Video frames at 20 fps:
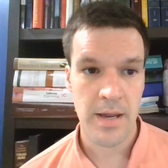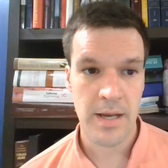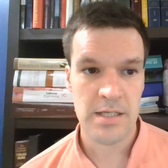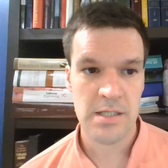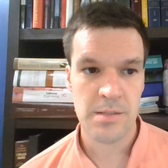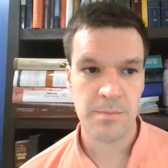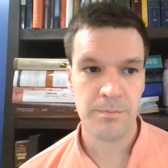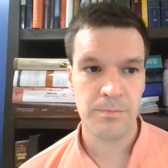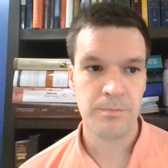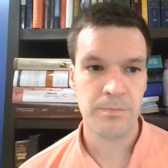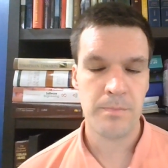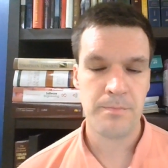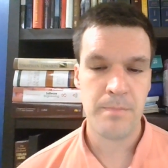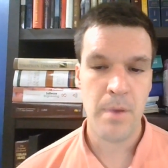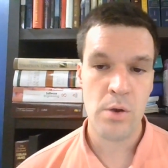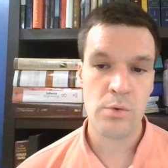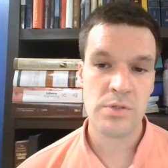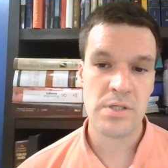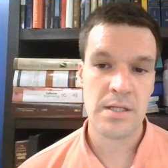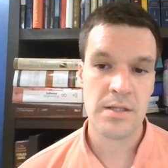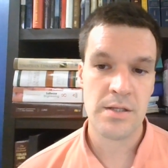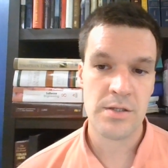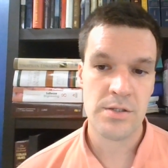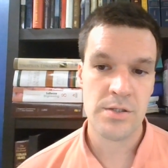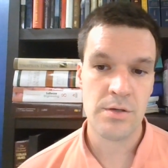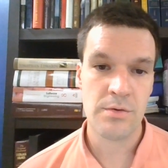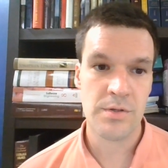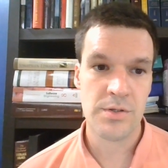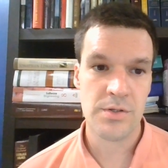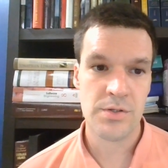exposing the
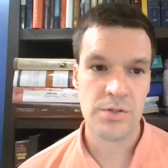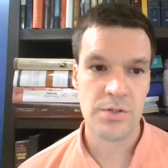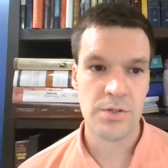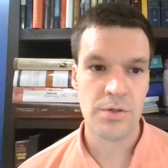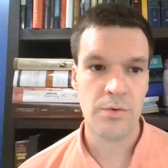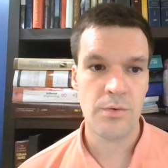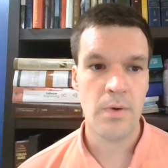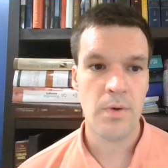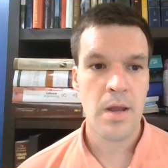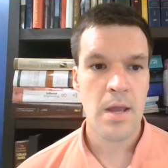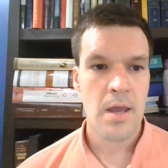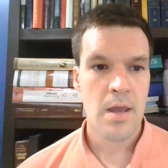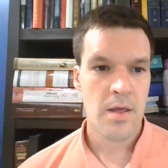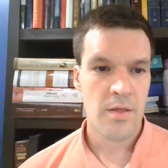students to